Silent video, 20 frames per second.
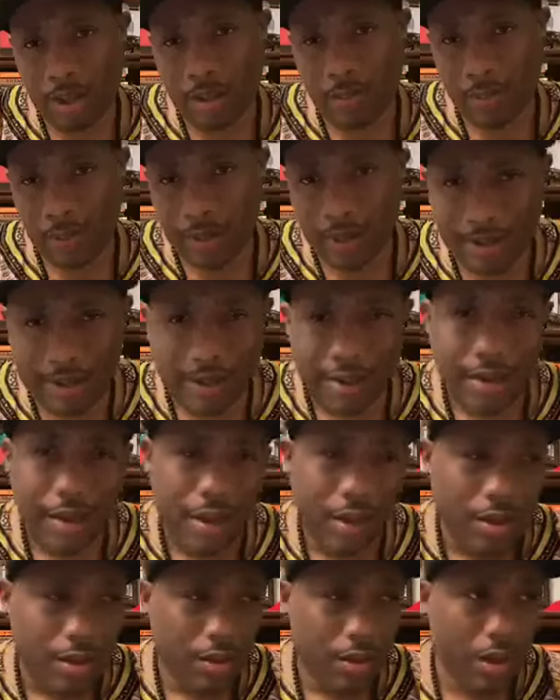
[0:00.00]
Because,
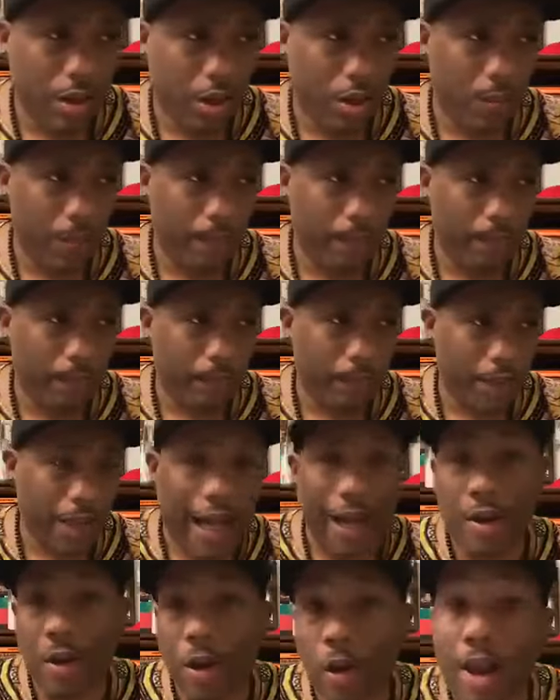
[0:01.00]
you know, I
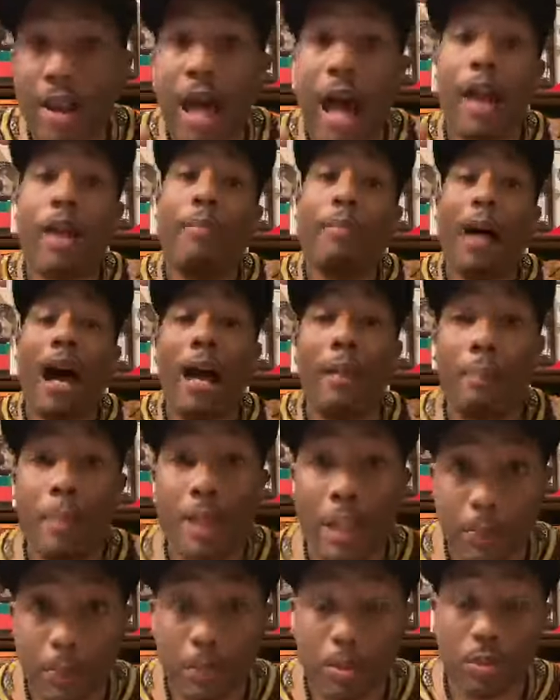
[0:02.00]
know a lot of my
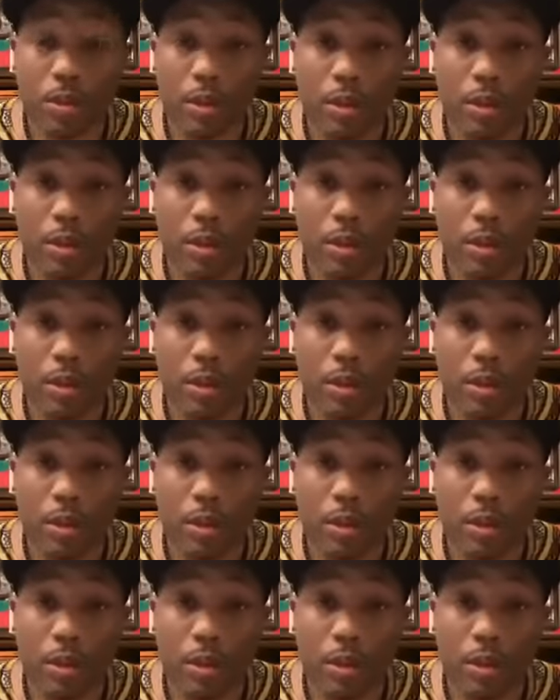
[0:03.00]
people,